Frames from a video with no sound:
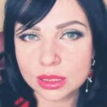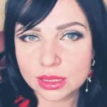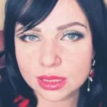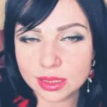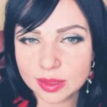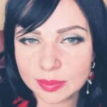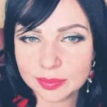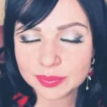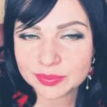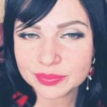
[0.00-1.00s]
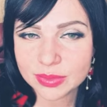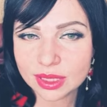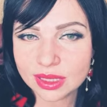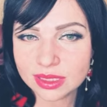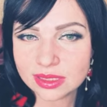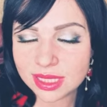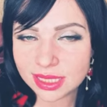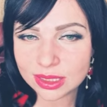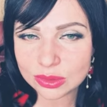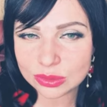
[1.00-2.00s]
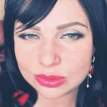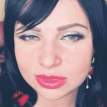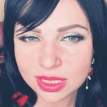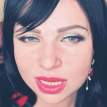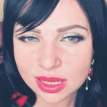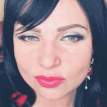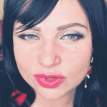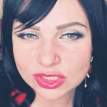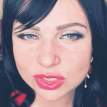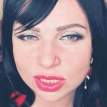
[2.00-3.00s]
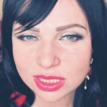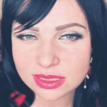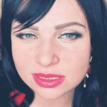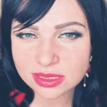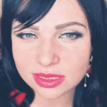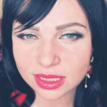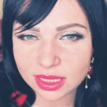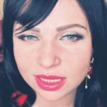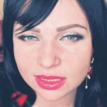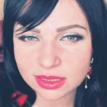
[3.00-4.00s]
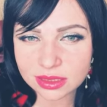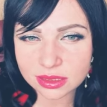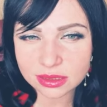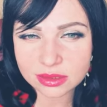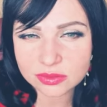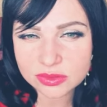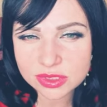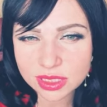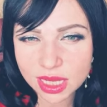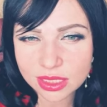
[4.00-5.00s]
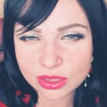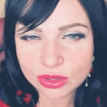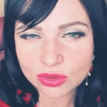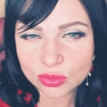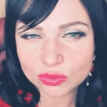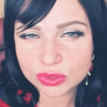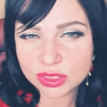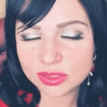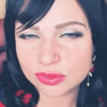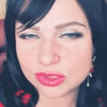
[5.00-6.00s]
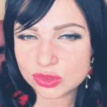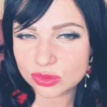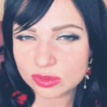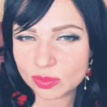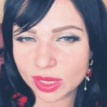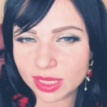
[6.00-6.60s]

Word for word: Um, thank you. We trust God that God knew what he was doing by